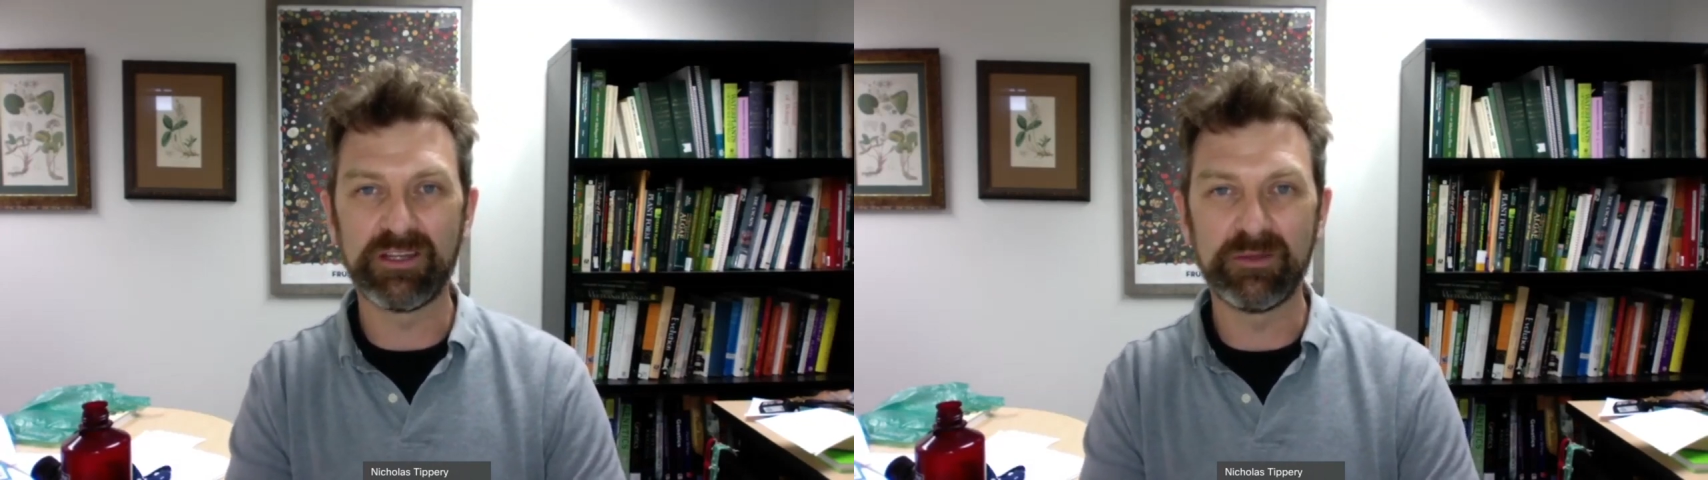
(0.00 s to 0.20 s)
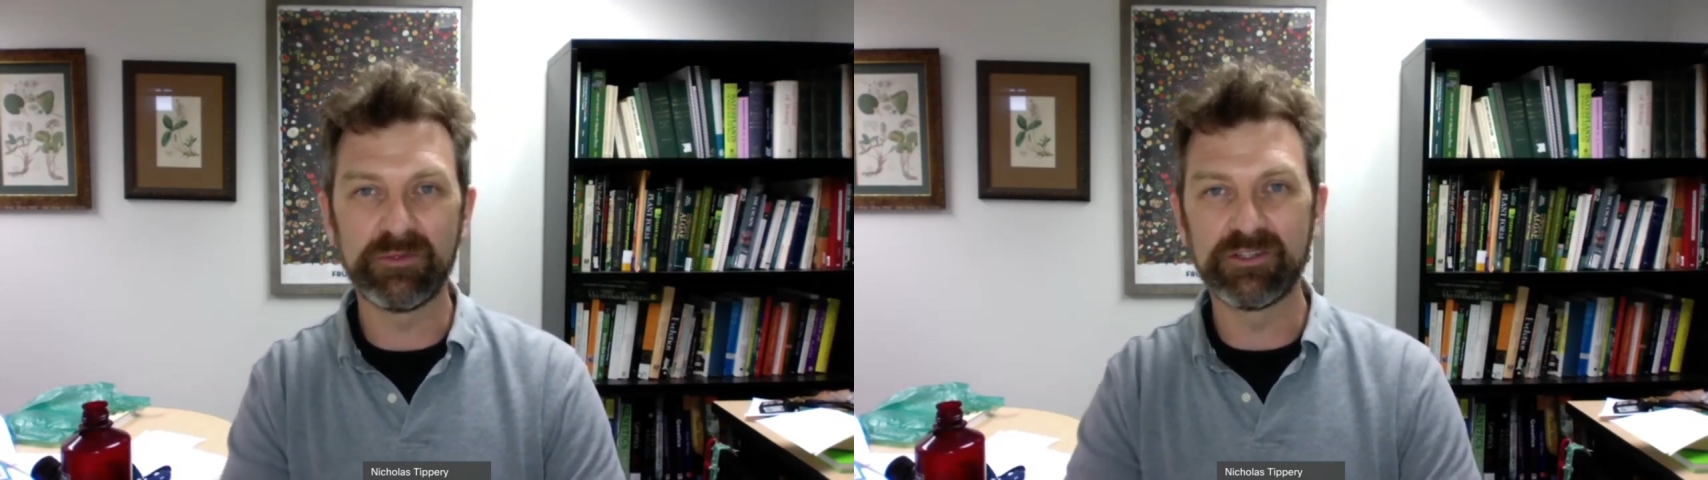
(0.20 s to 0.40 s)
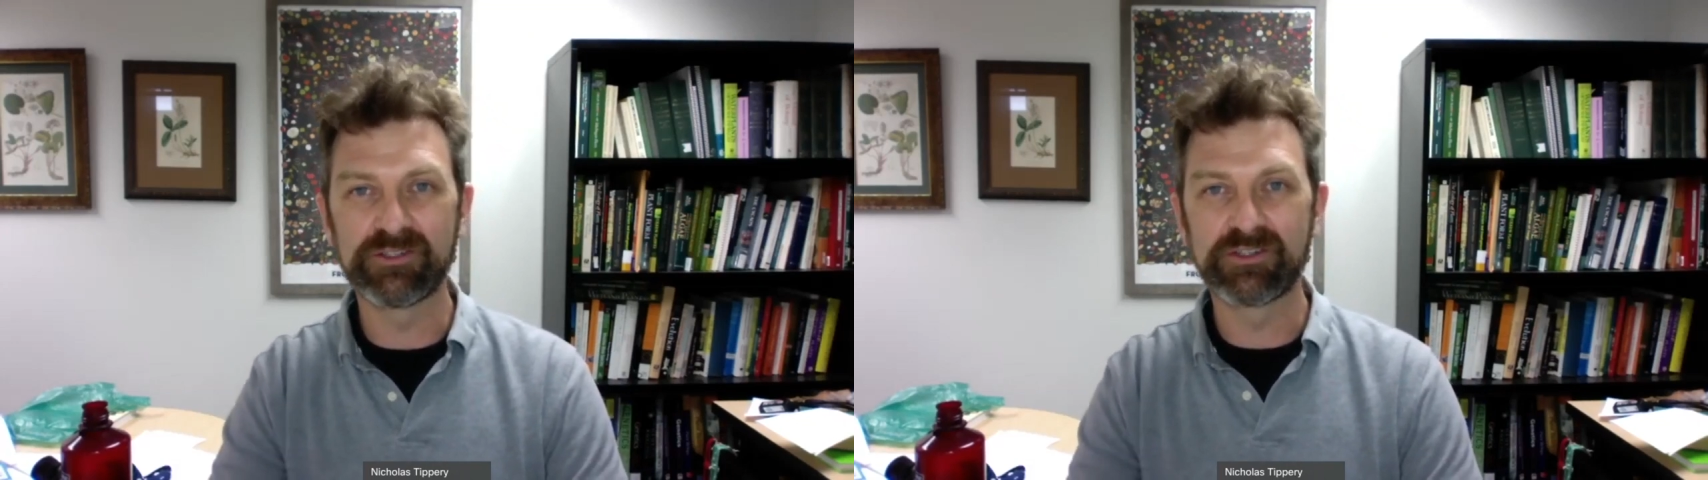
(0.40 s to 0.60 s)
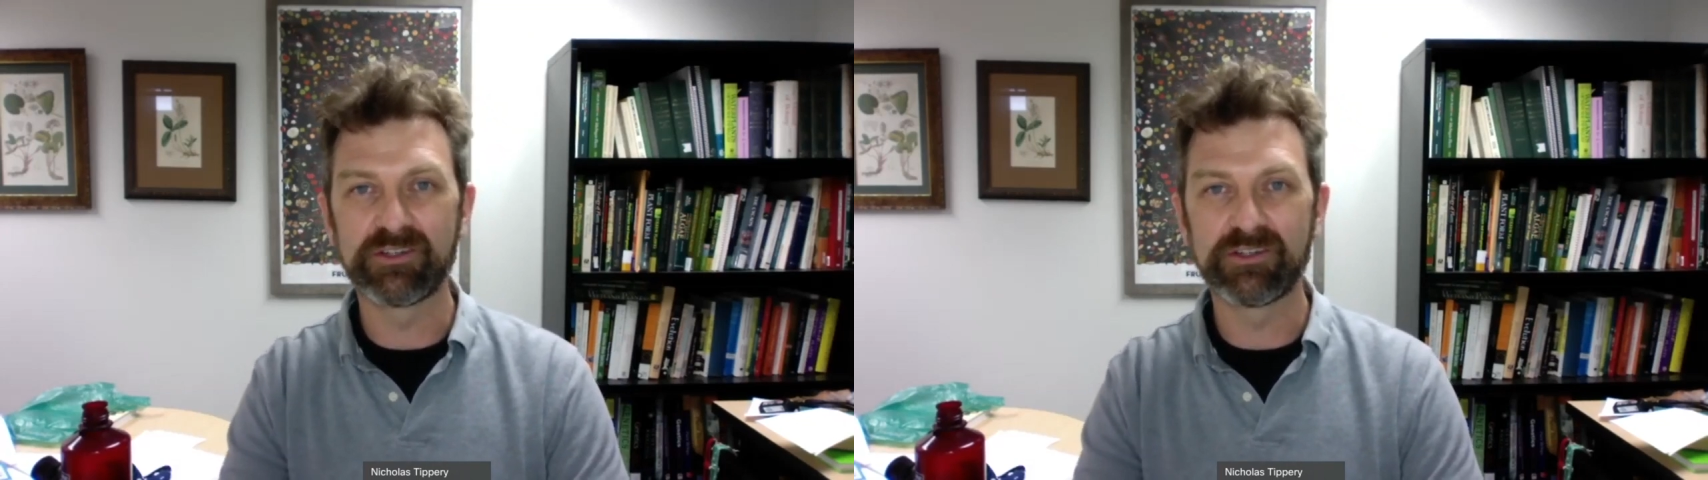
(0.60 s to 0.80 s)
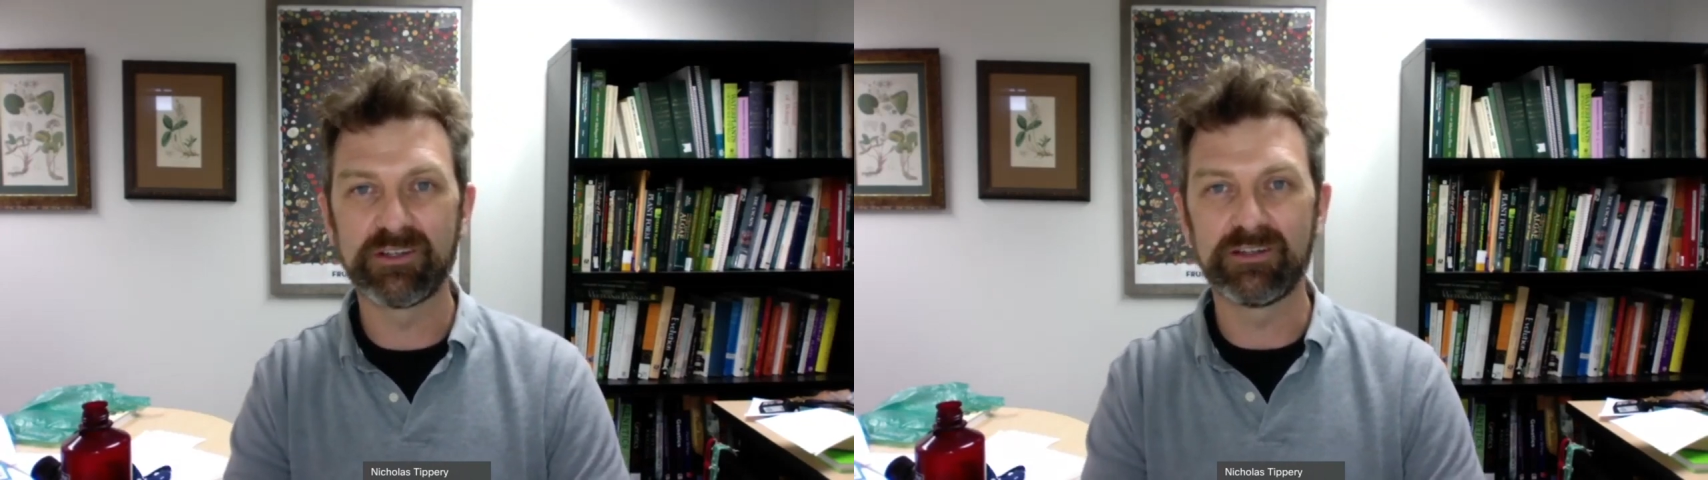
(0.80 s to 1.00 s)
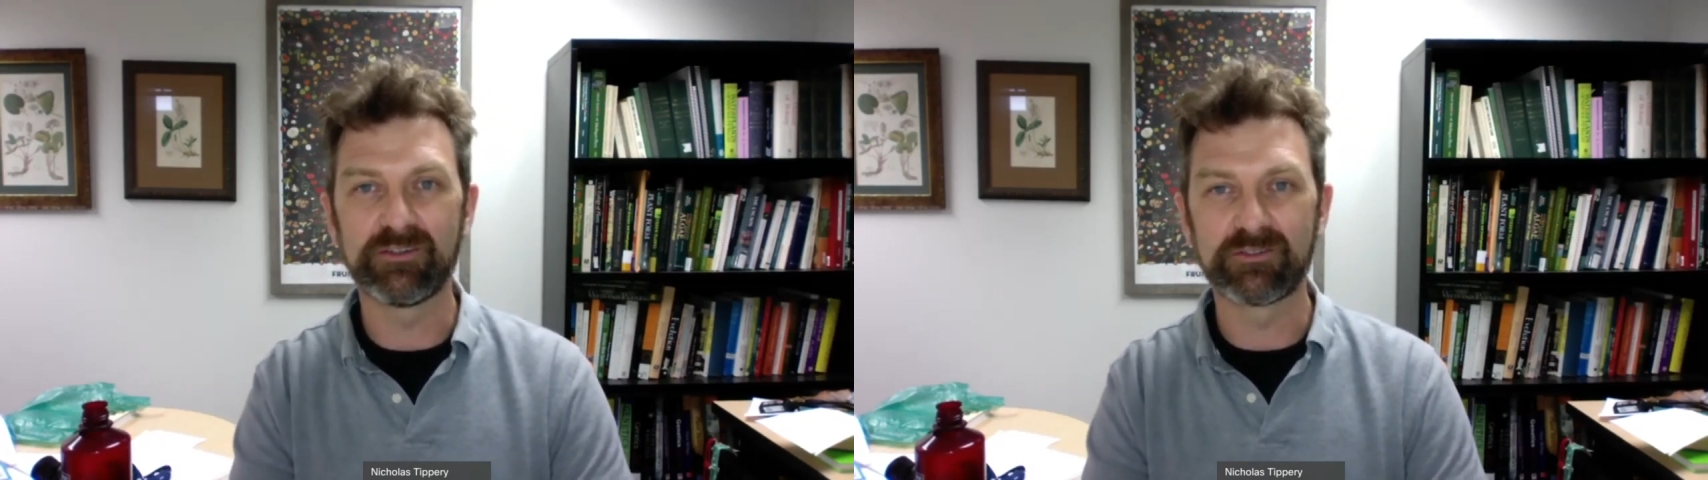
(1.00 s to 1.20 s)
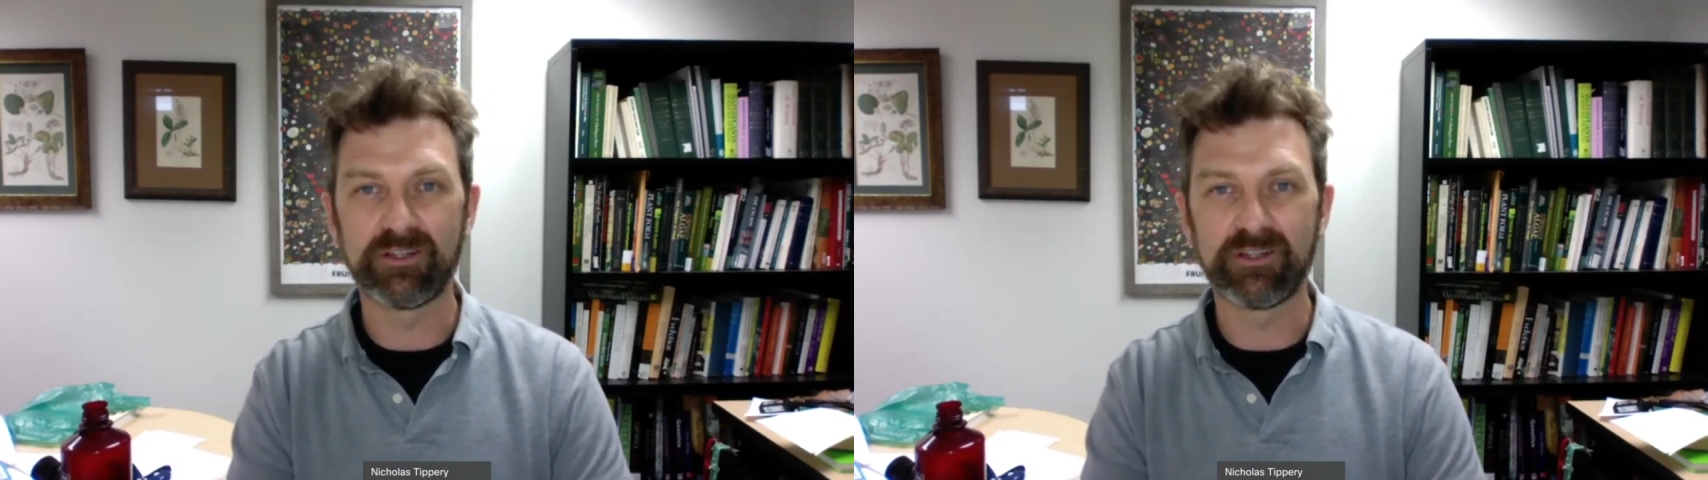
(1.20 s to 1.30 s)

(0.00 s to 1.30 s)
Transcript: image uh,